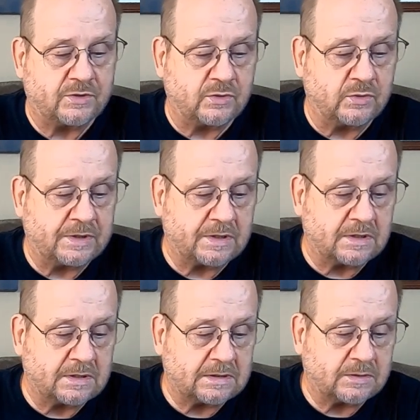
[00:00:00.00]
to do
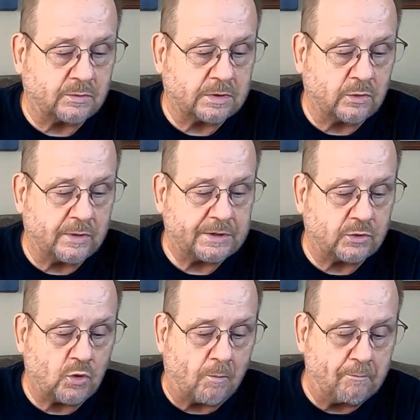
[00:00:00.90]
here, we're going
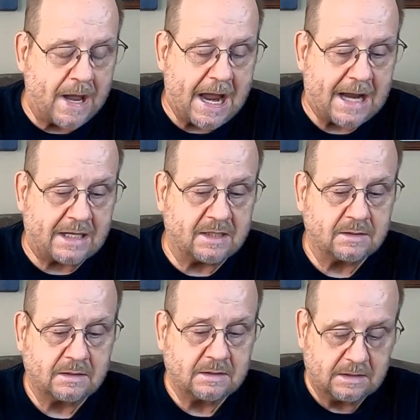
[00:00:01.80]
to go back
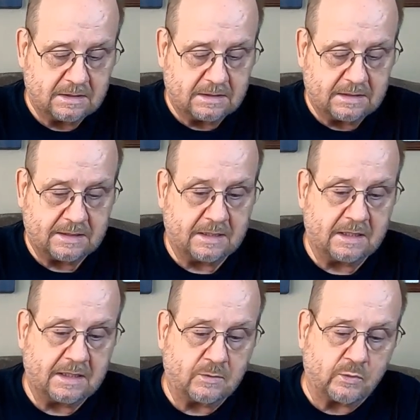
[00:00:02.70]

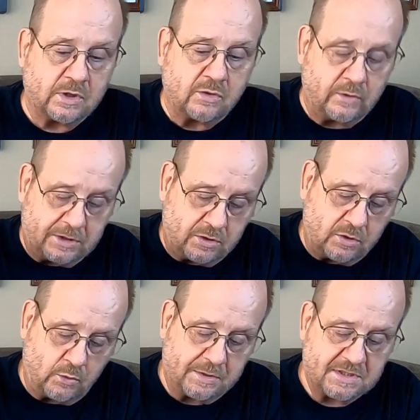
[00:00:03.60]
and we're going to
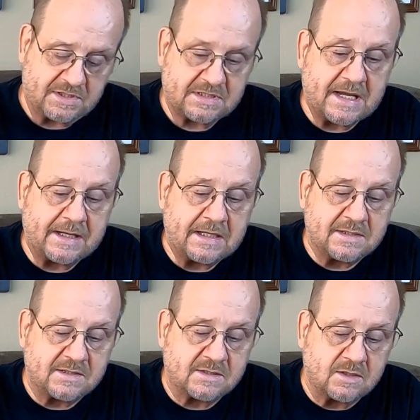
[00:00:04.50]
go into
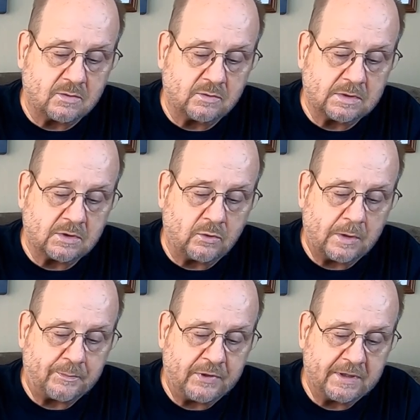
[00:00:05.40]
settings. So we'll go
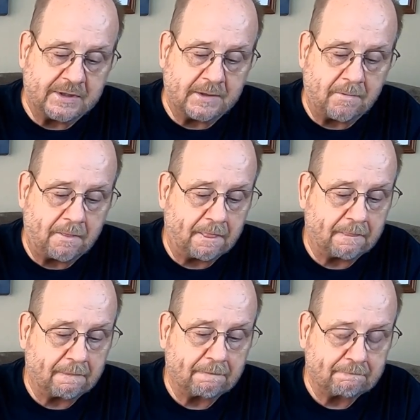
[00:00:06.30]
up here
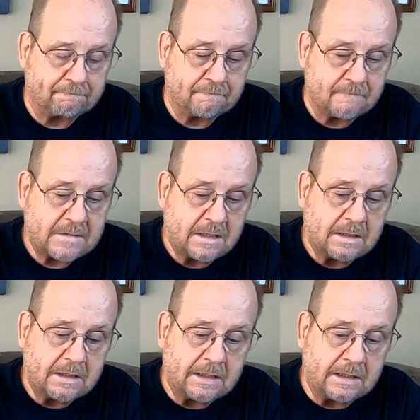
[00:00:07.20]

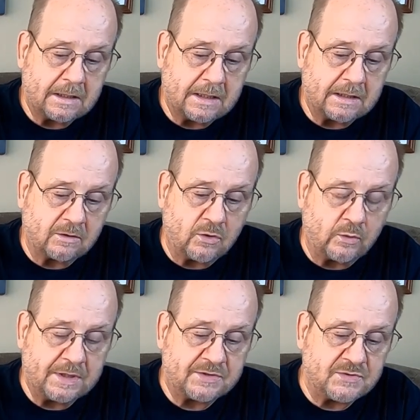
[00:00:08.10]
and
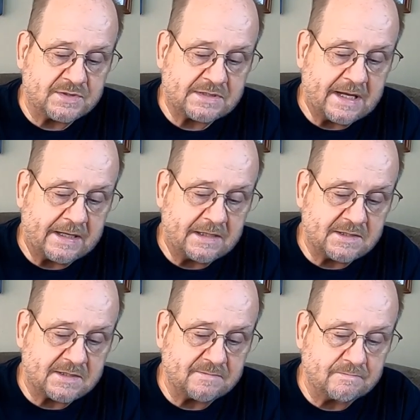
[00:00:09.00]
go into
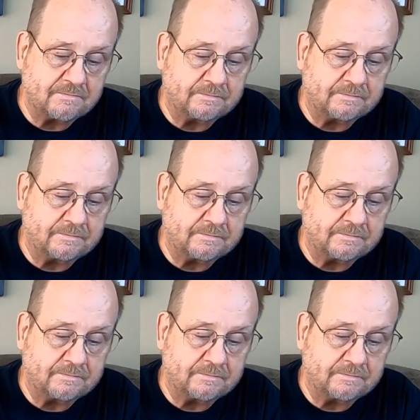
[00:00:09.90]
settings.